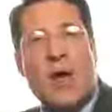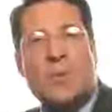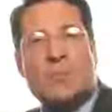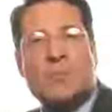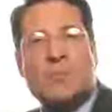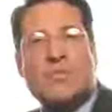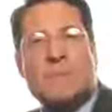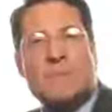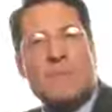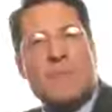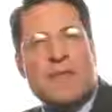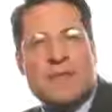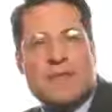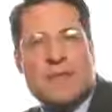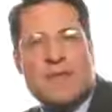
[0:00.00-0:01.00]
helps
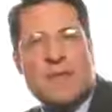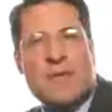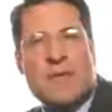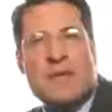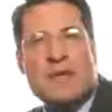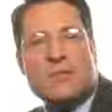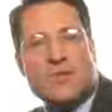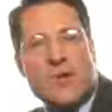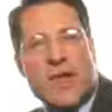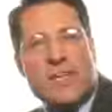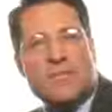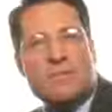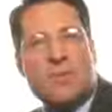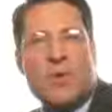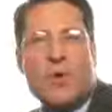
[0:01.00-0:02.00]
the
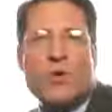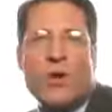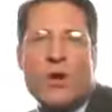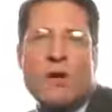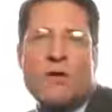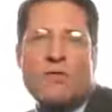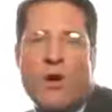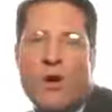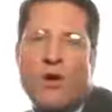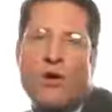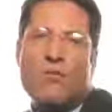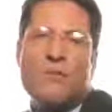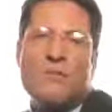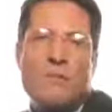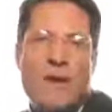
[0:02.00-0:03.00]
transport of
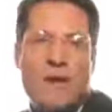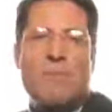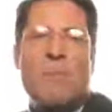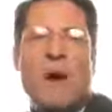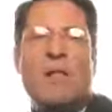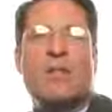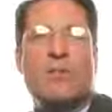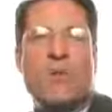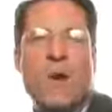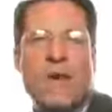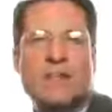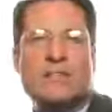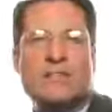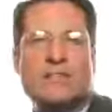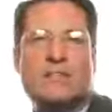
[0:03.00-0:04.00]
all the metabolic
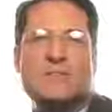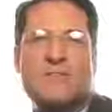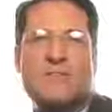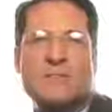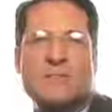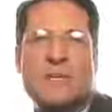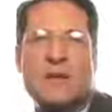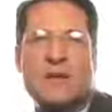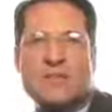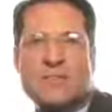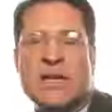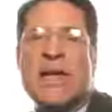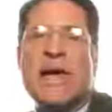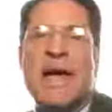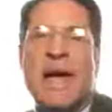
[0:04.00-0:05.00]
wastes from
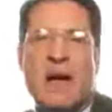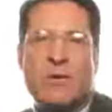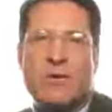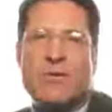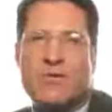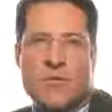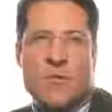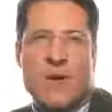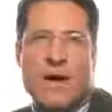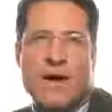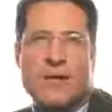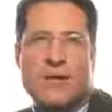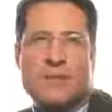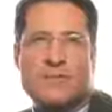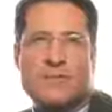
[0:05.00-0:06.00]
cells out of the
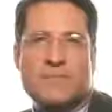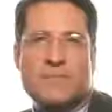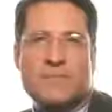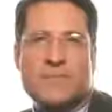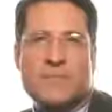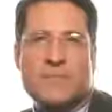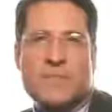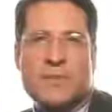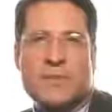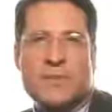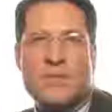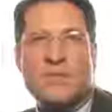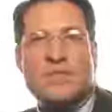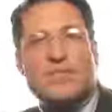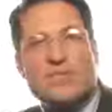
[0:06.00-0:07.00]
body.
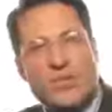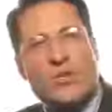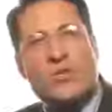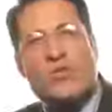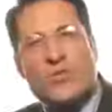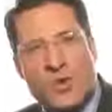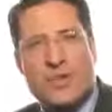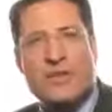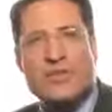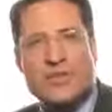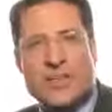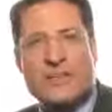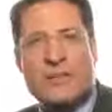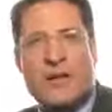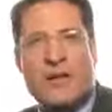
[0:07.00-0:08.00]
This is a
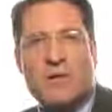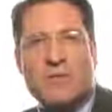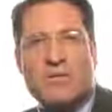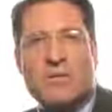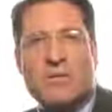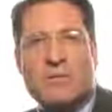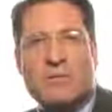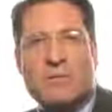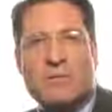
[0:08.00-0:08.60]
critical technology.